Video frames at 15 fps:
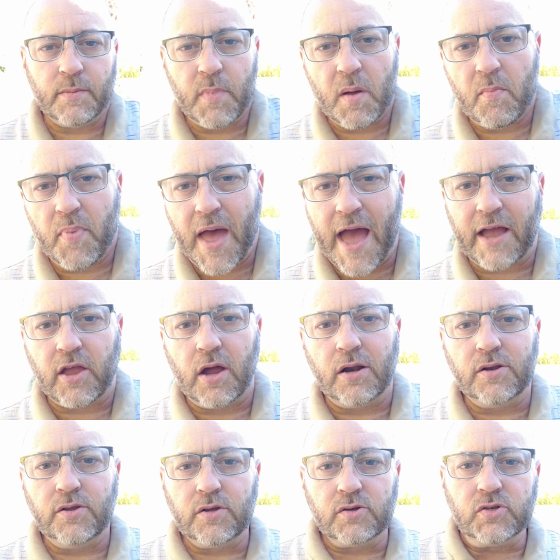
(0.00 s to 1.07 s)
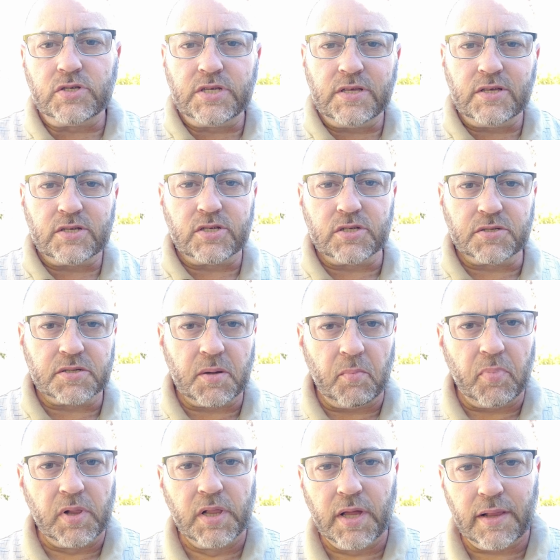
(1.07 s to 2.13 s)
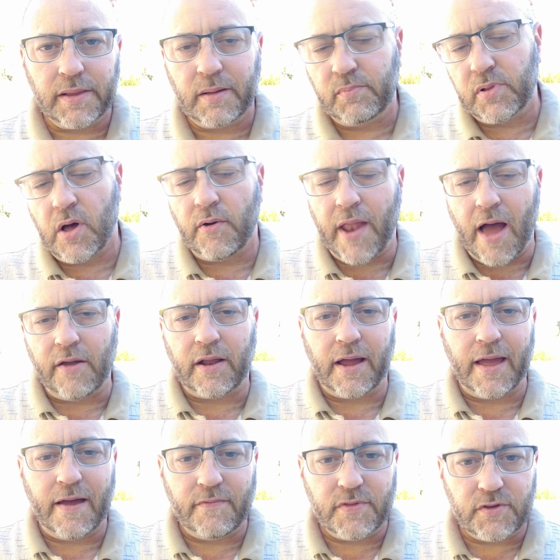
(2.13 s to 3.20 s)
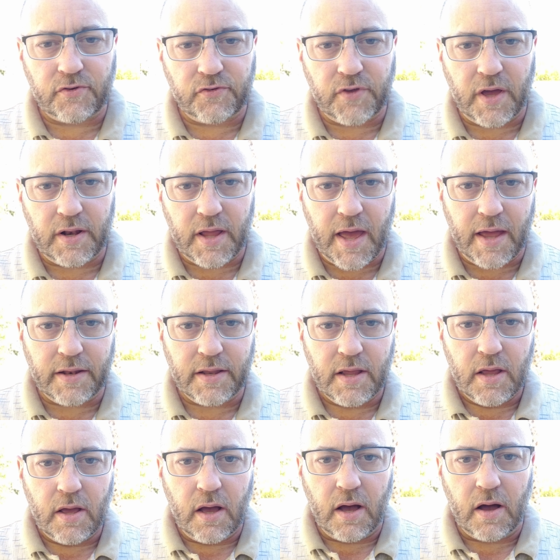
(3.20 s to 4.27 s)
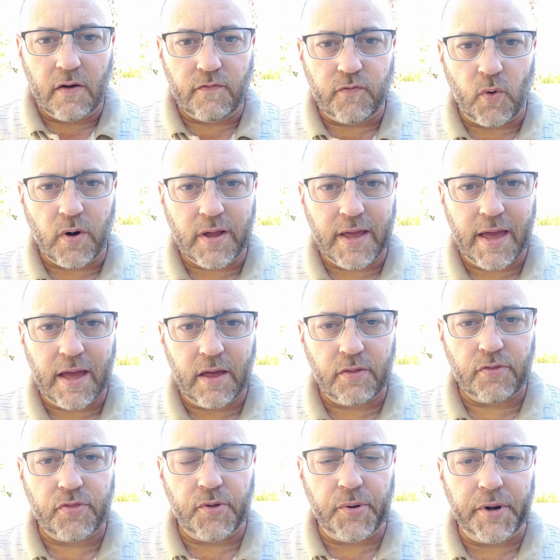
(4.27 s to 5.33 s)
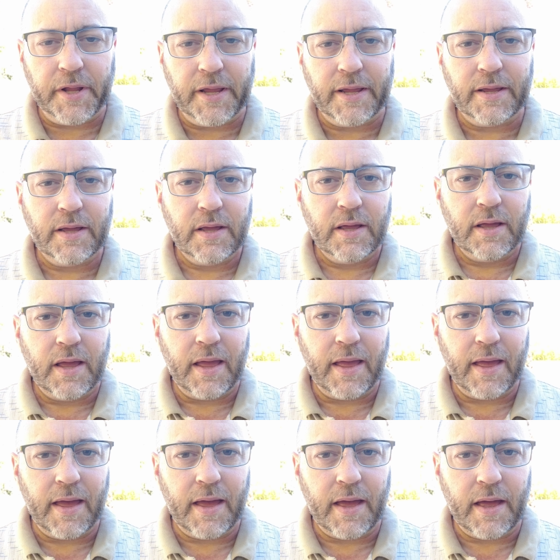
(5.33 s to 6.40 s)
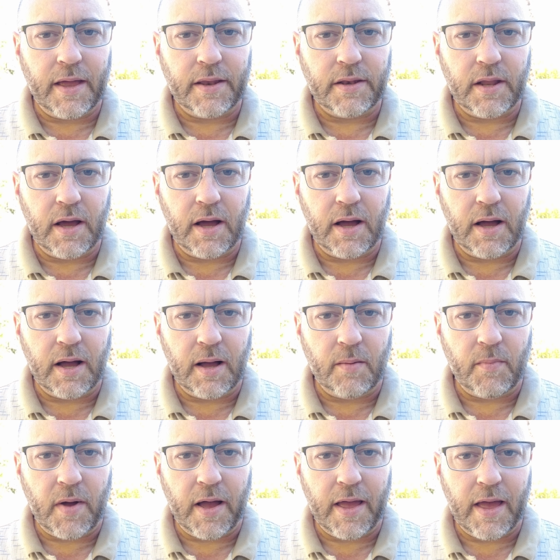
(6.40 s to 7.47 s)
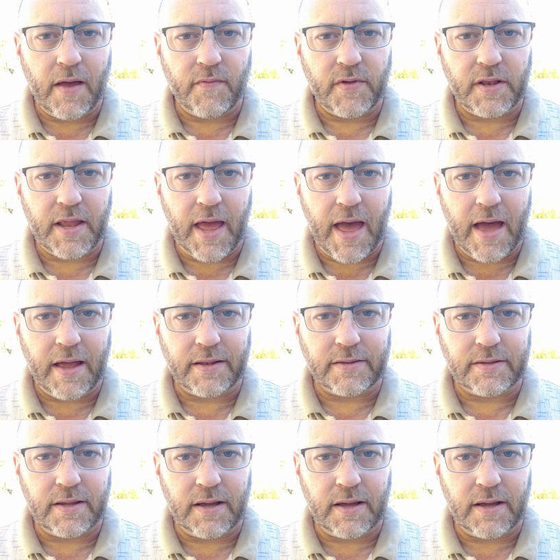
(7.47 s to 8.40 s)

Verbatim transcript: in my backyard, and you can see this is completely blown out. I have this set at 4K 30, and I have it at